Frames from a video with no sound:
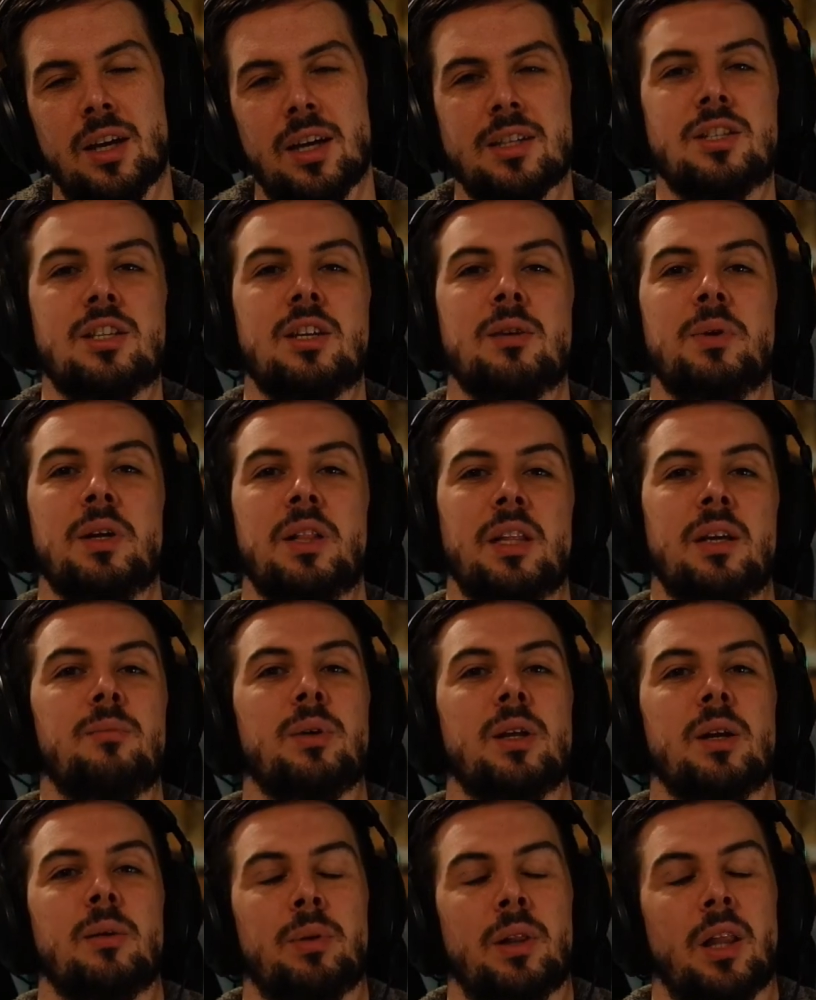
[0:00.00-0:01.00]
has typically
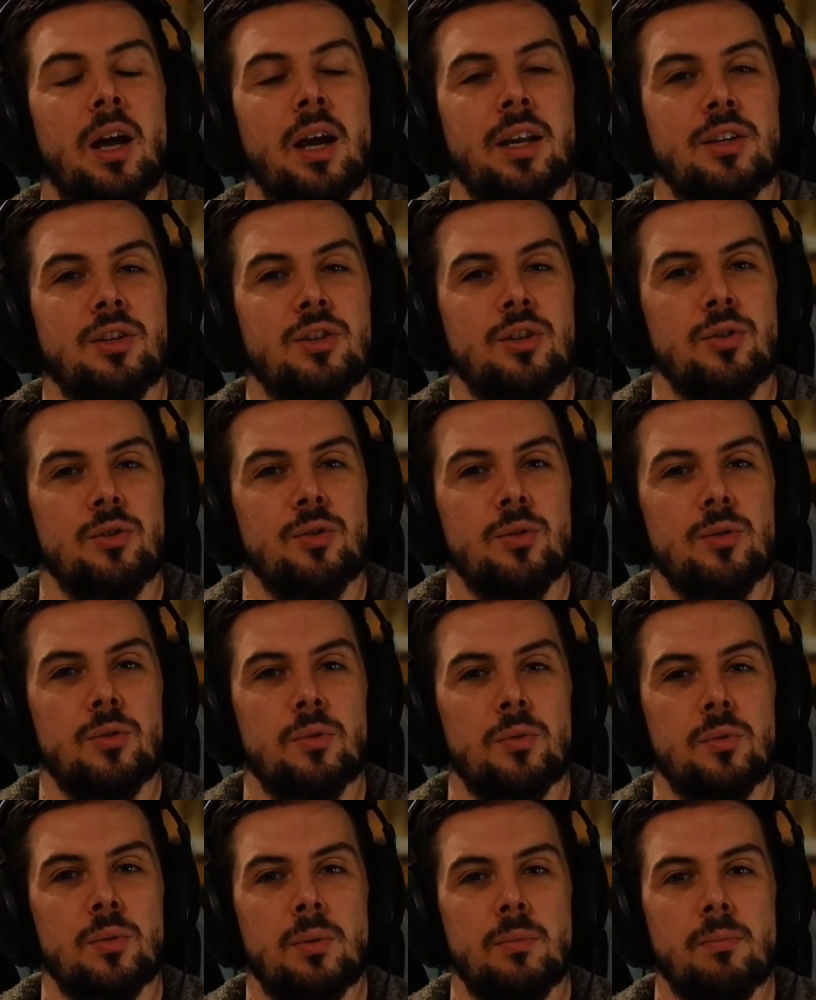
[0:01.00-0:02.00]
been applied
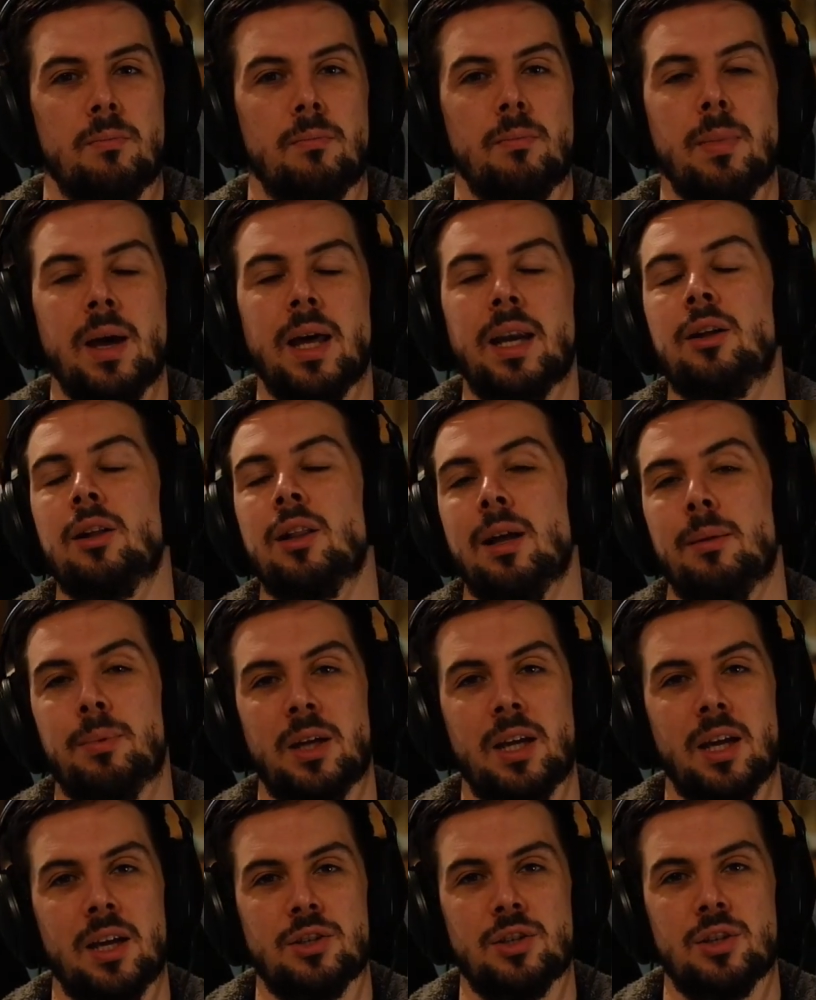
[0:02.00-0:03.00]
to medical
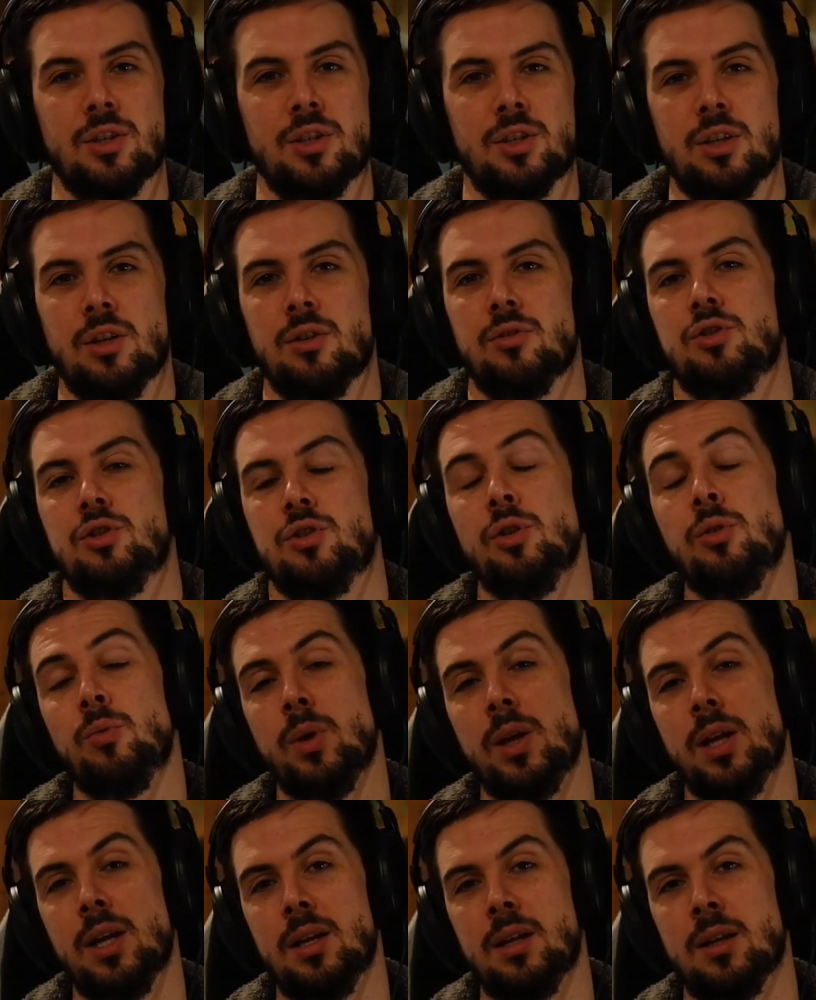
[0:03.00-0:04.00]
applications. So, should
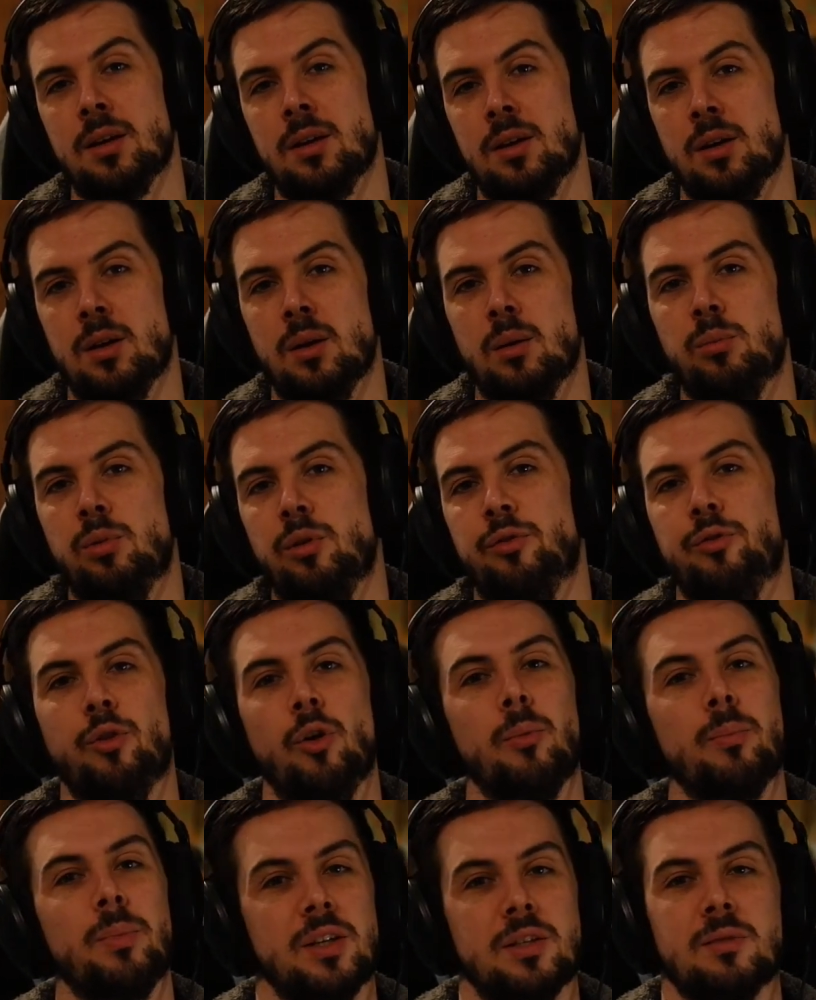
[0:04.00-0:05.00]
we
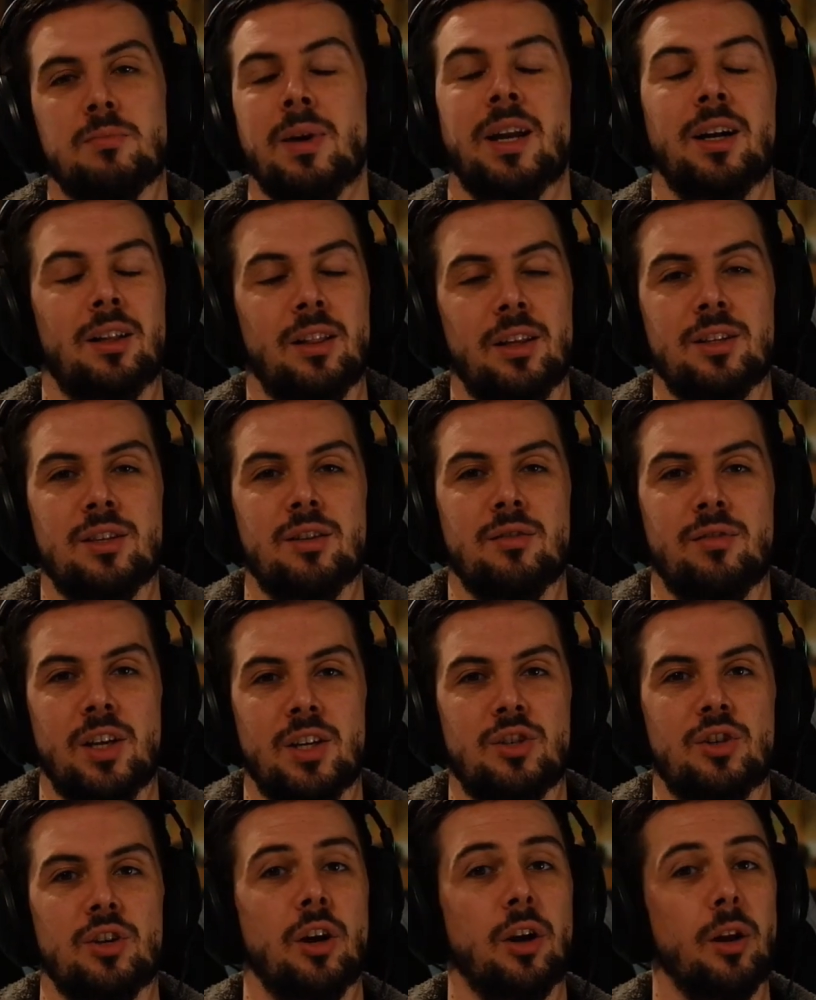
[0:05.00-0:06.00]
perform this medical
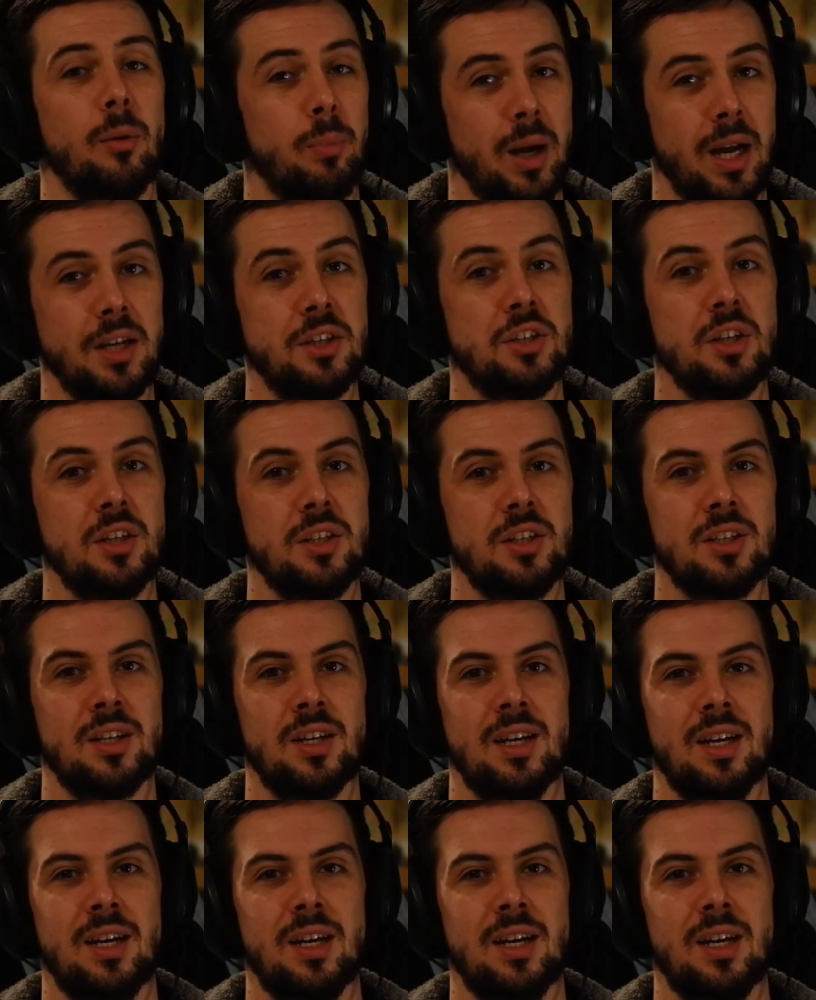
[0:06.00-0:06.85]
intervention on a patient?